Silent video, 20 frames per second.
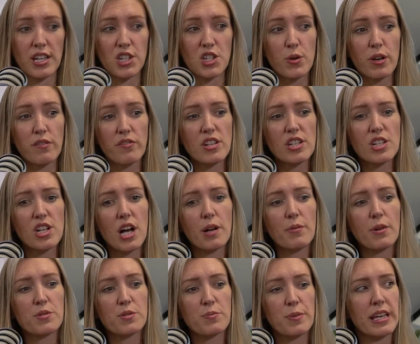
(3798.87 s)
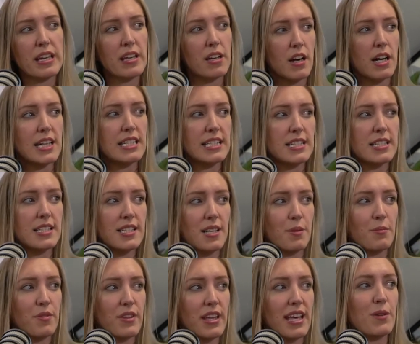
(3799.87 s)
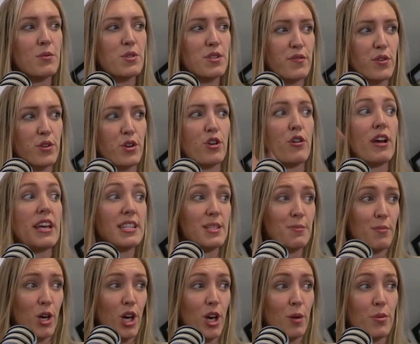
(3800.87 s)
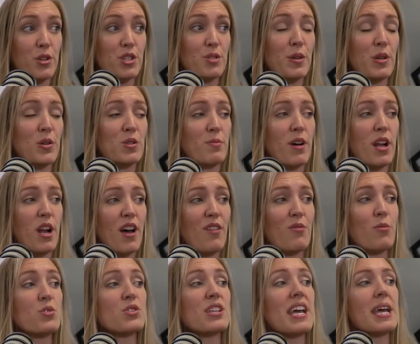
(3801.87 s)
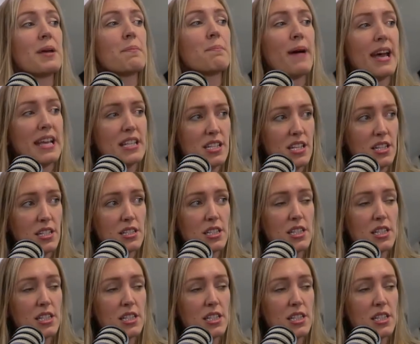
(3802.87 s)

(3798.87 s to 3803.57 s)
So every time I was being guided to something, it was for a greater purpose because my life was getting better